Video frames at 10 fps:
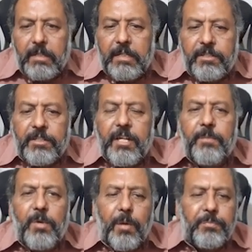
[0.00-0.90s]
Skin
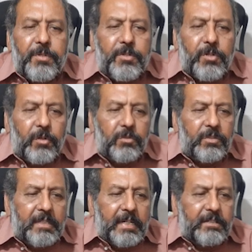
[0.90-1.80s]
biopsy shows
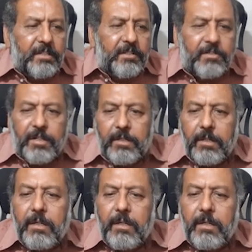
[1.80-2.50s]
characteristic